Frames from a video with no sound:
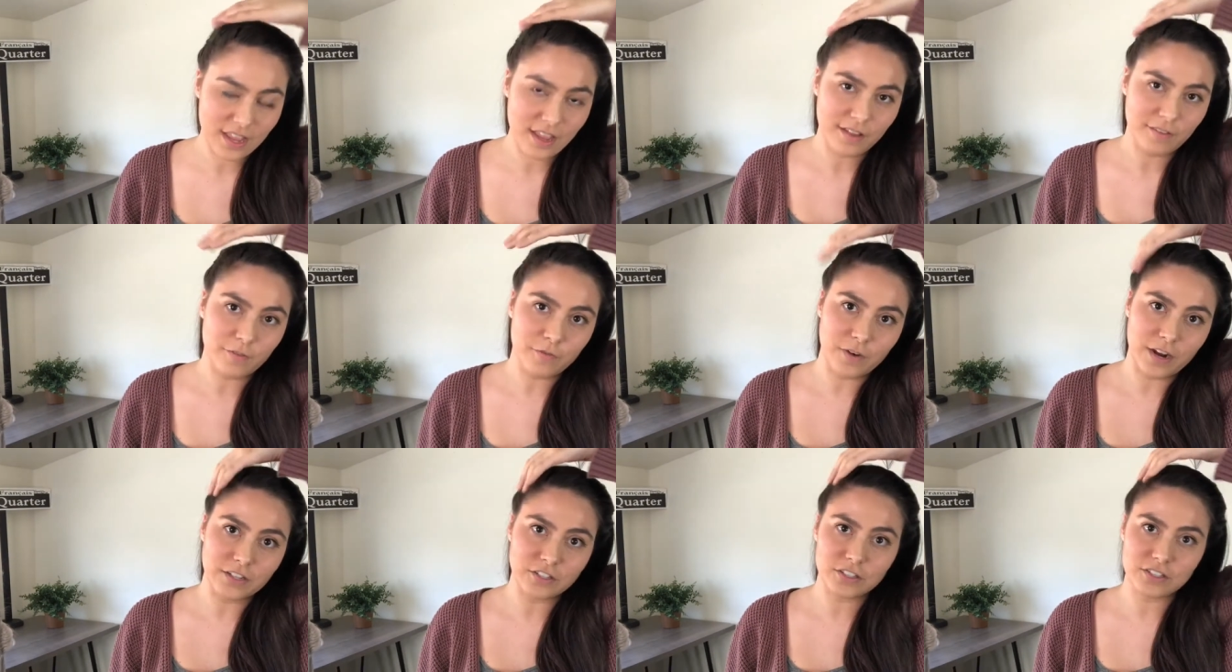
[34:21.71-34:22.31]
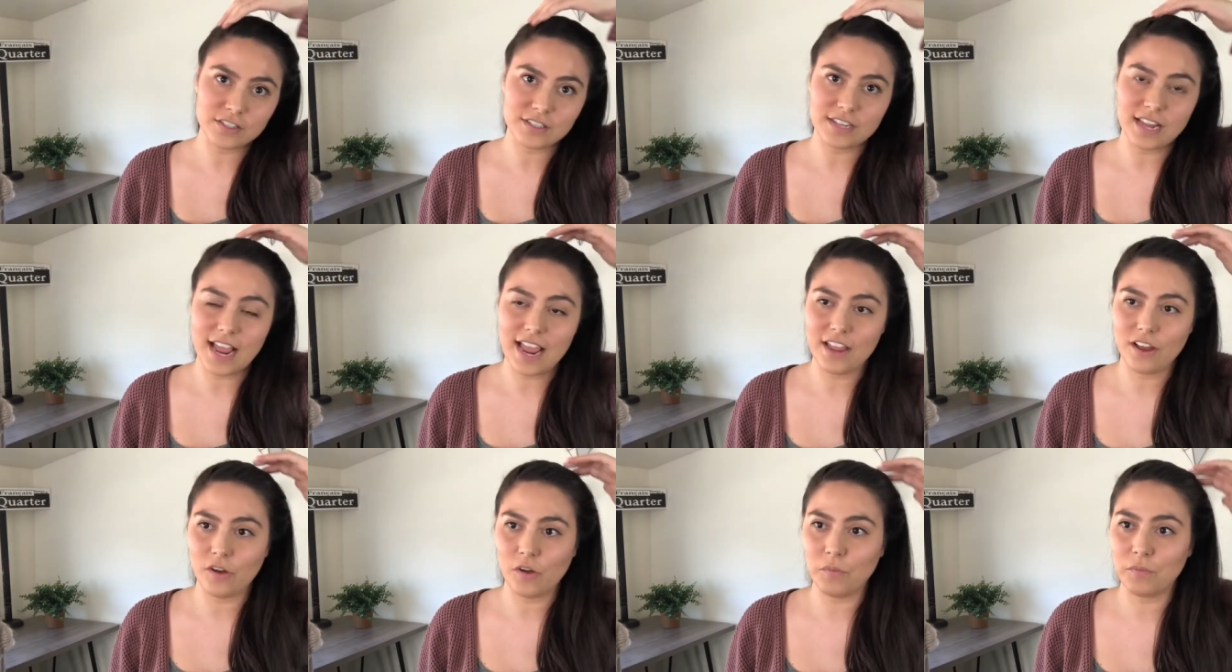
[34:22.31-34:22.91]
French
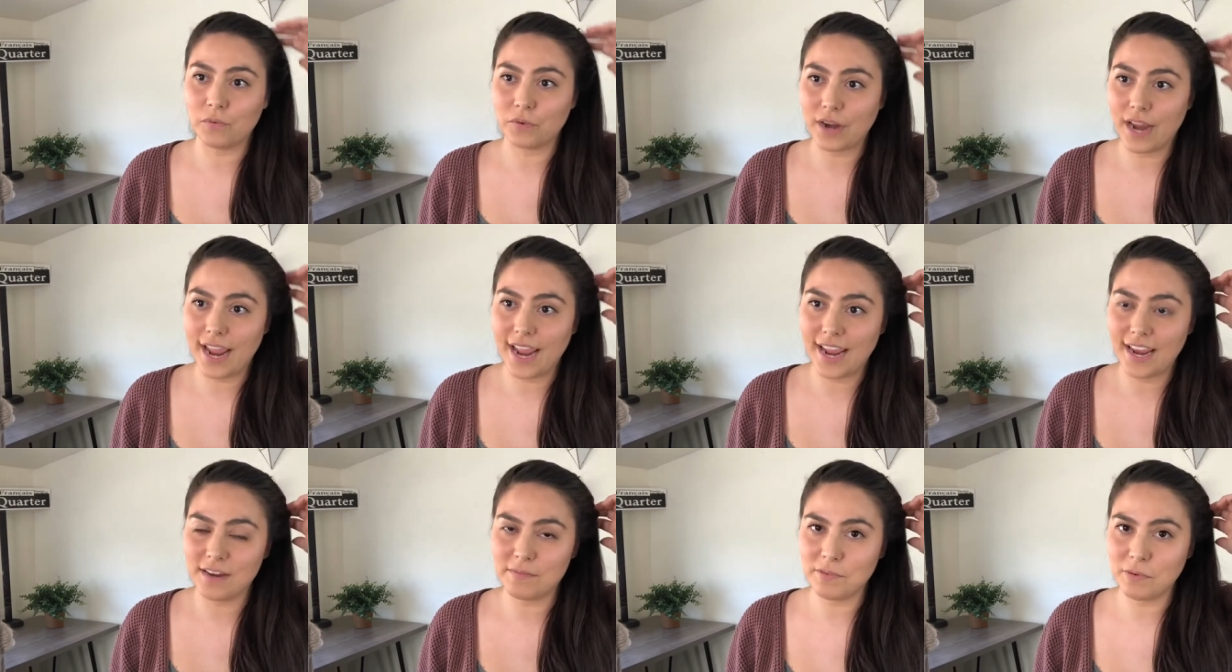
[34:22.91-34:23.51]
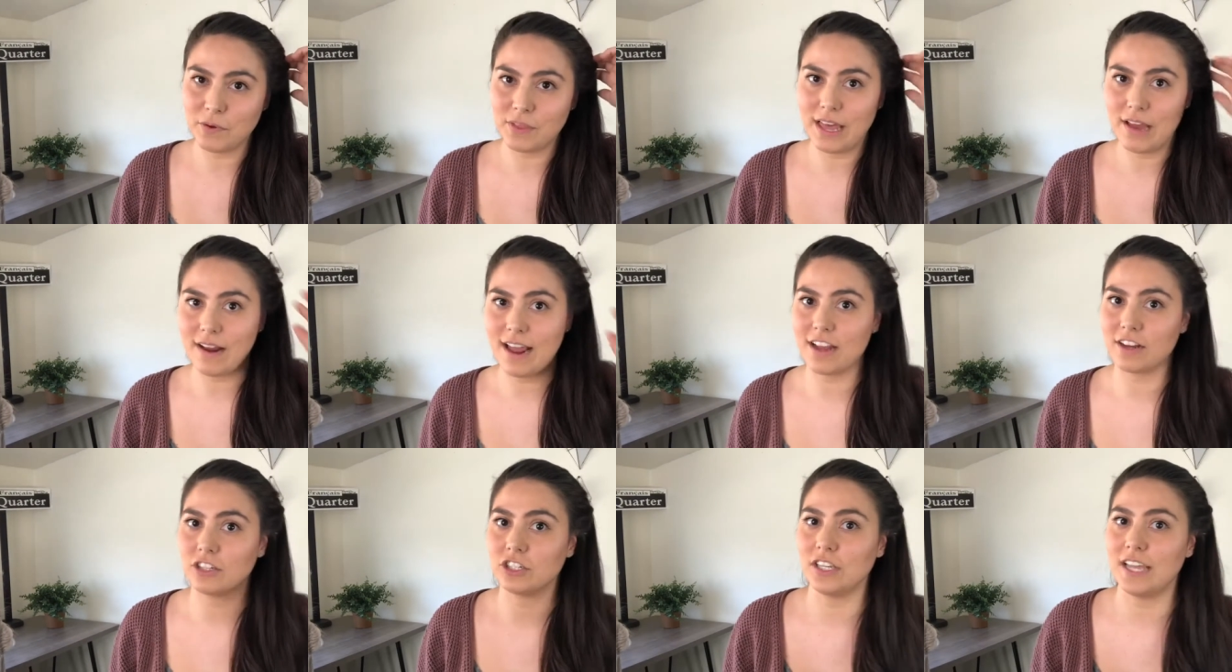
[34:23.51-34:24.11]
style braid, but without
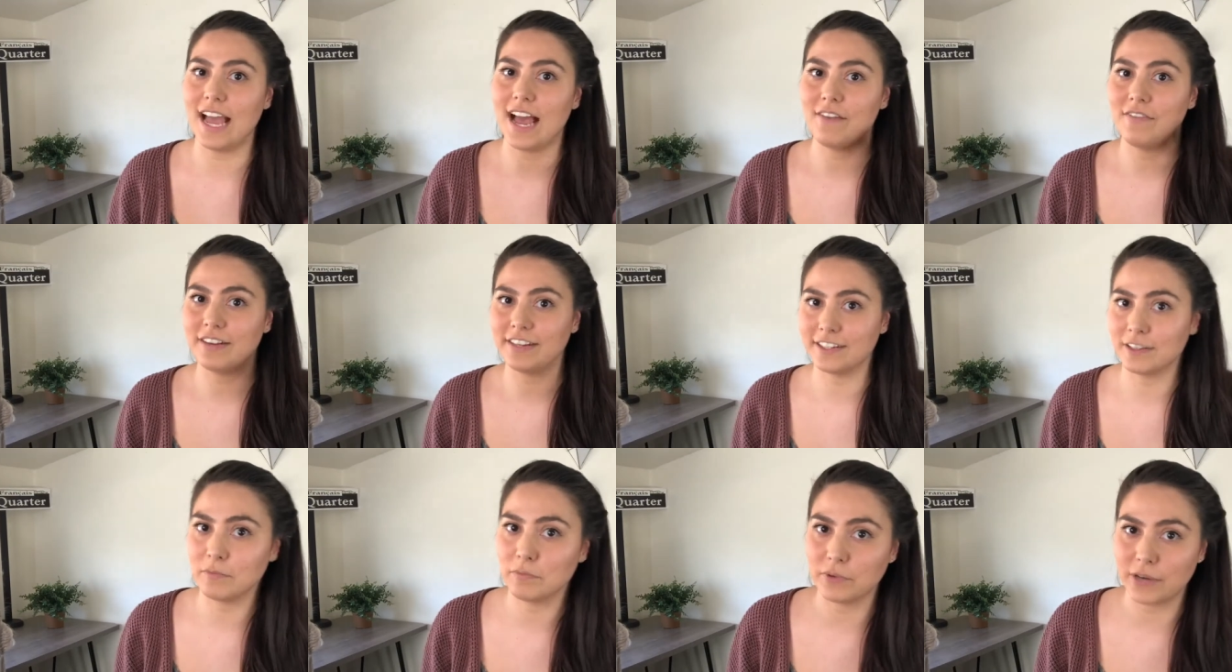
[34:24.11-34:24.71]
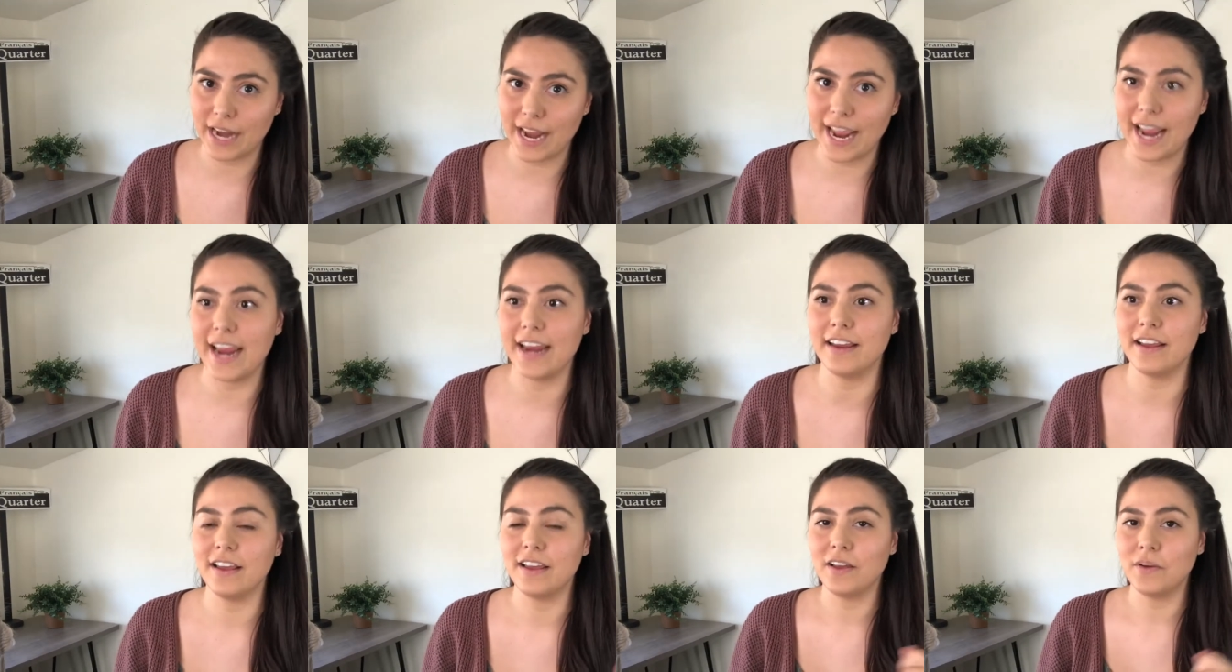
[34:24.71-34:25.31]
actually having to
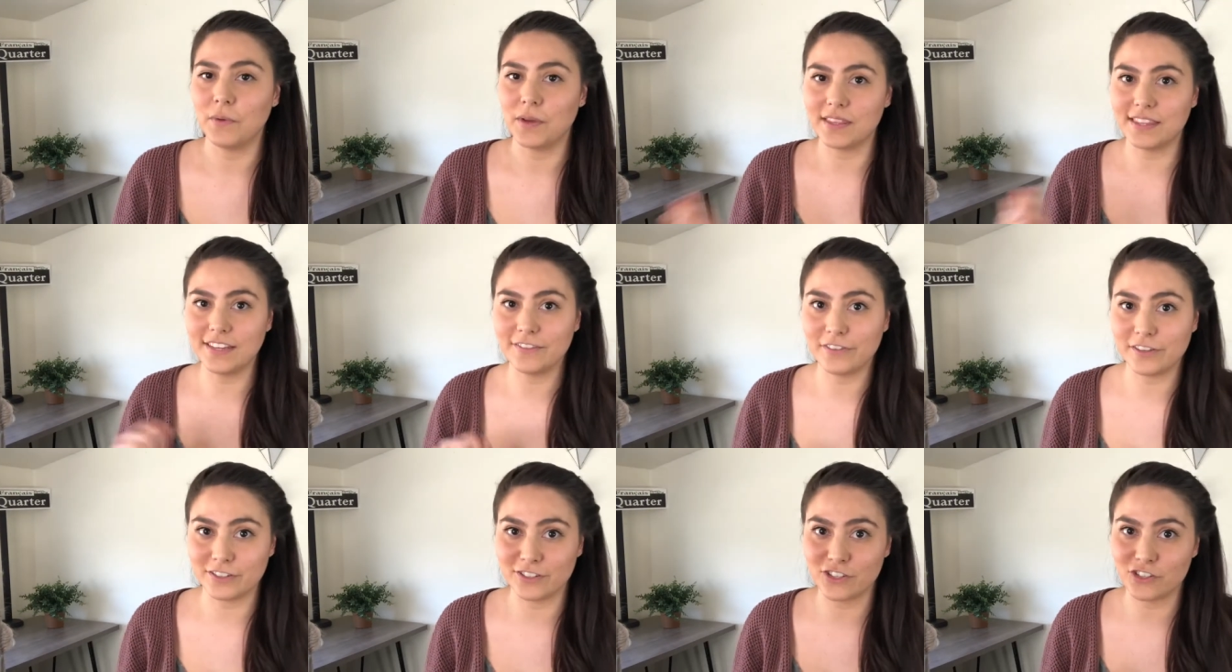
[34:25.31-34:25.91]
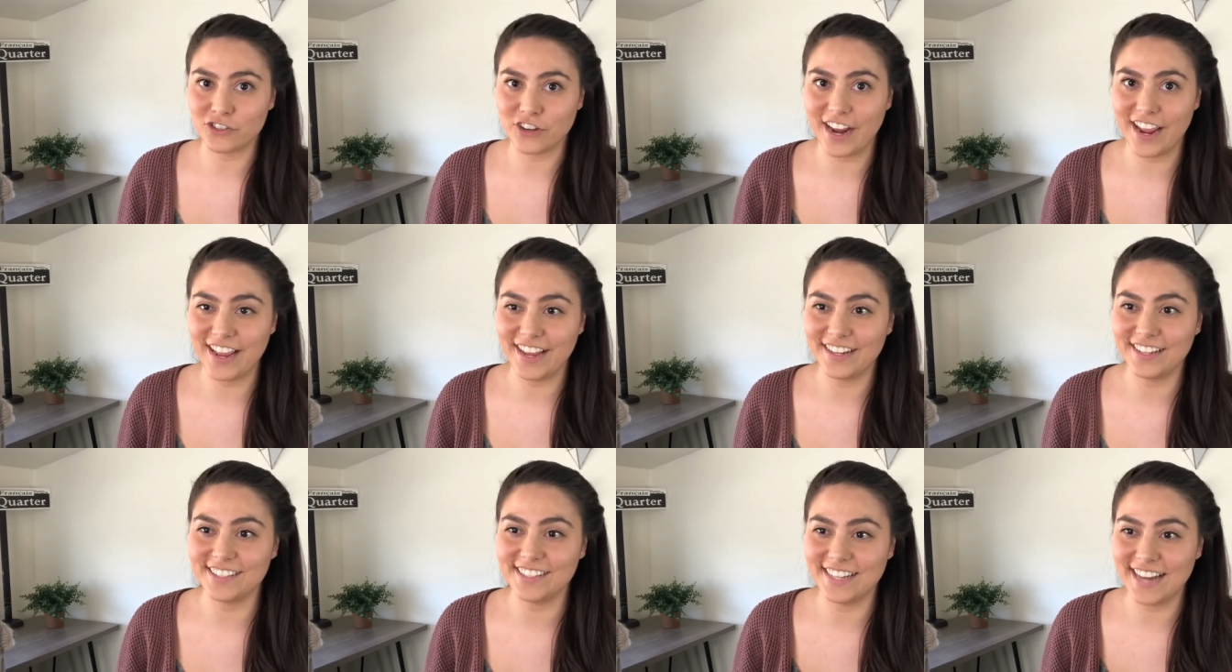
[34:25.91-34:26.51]
braid with different
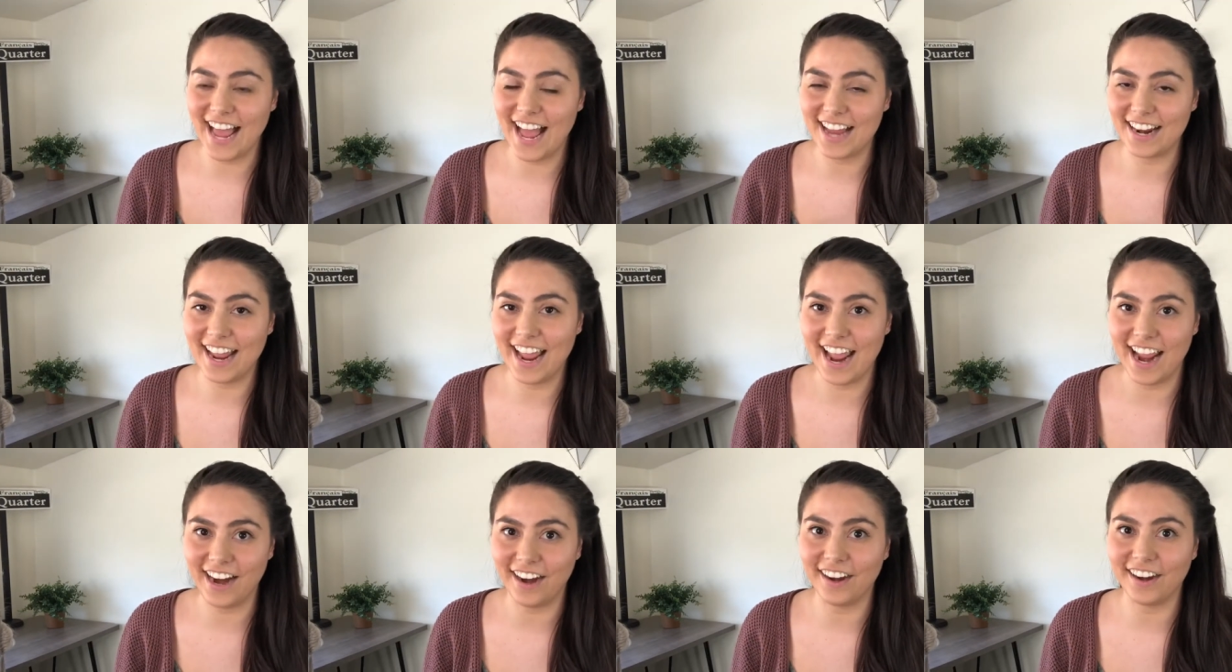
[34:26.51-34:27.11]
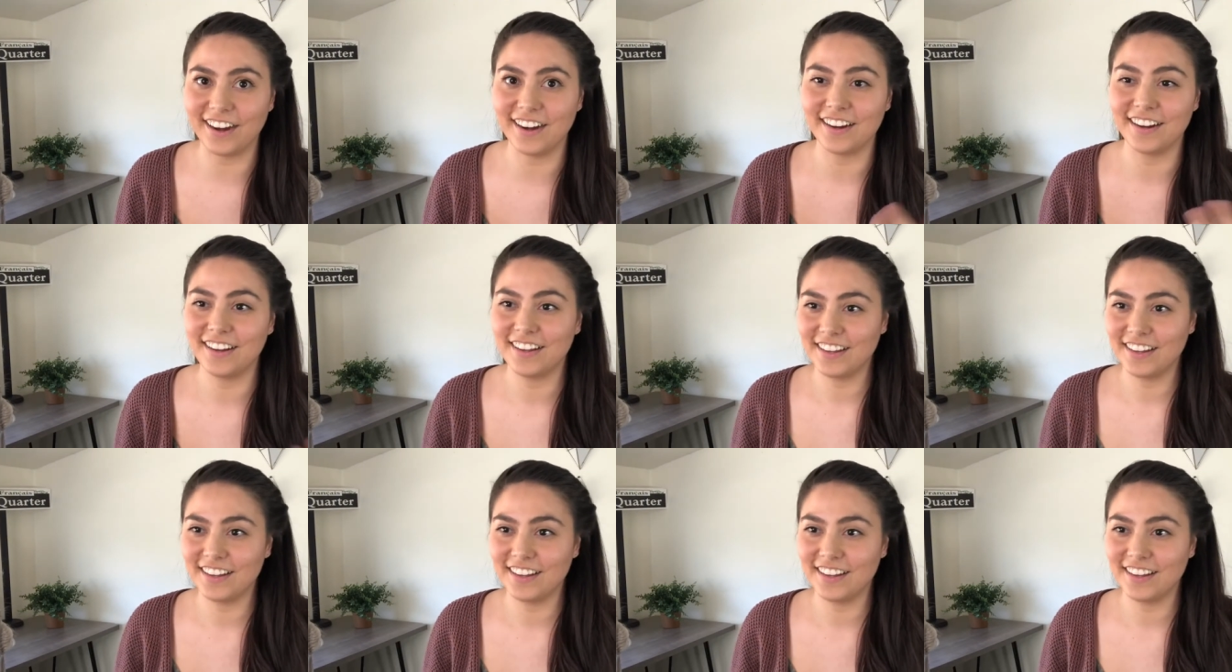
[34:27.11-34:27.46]
strands and add hair